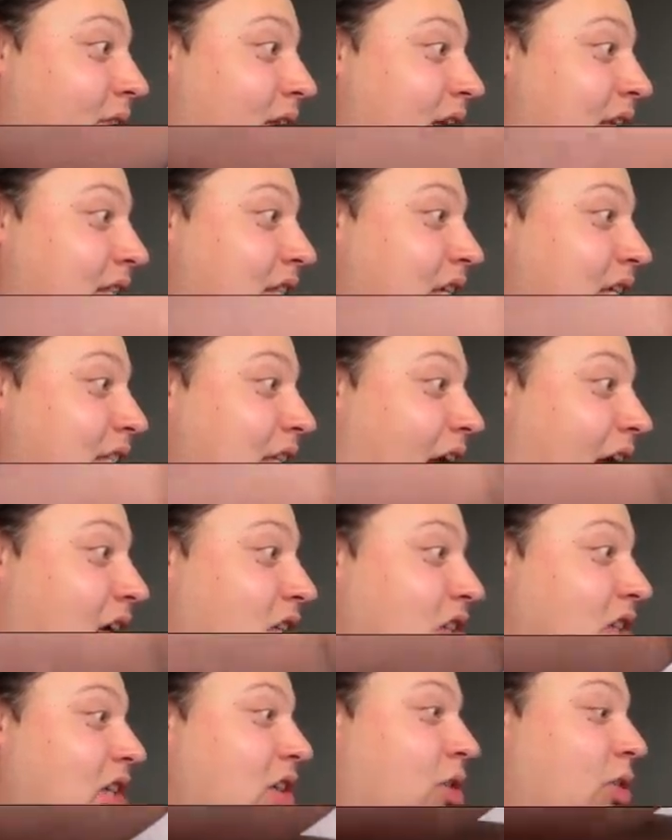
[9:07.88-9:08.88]
This is
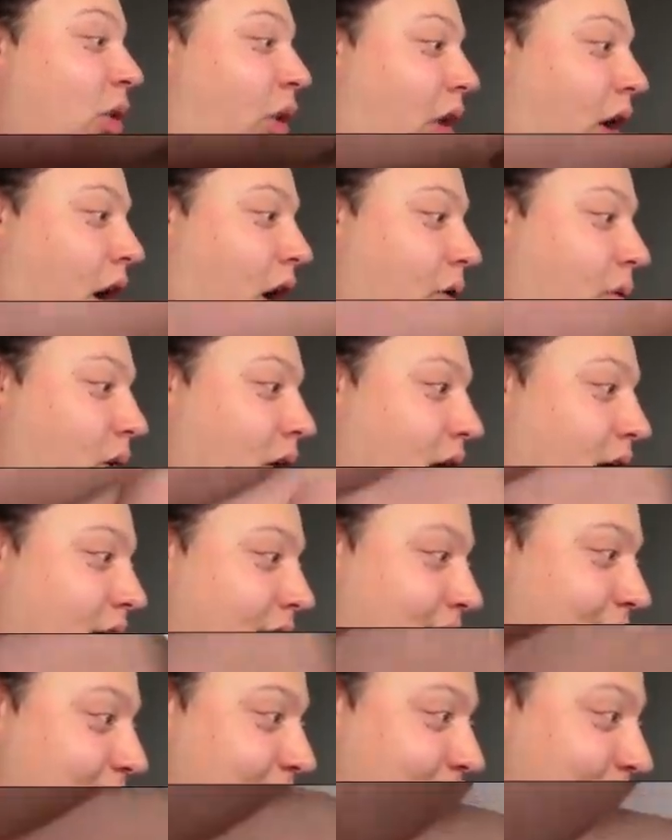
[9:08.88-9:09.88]
actually cool
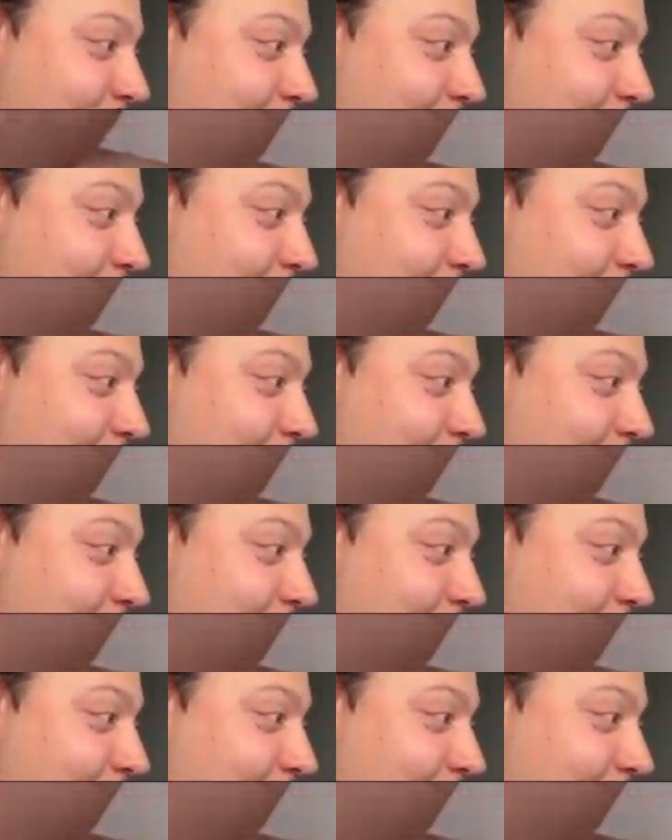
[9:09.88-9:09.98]
artwork. This